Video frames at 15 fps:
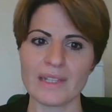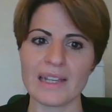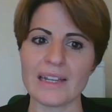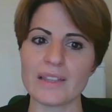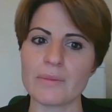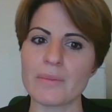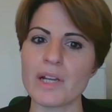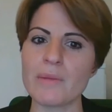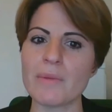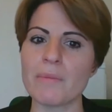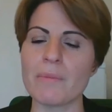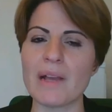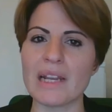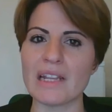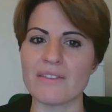At the
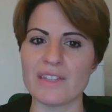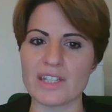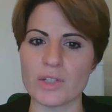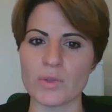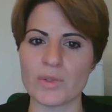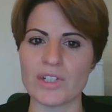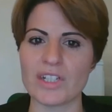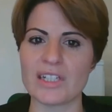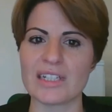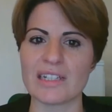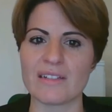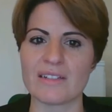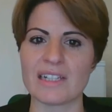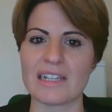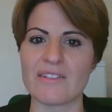moment, many of these squidgy
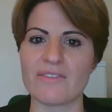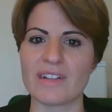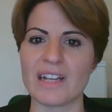skills are left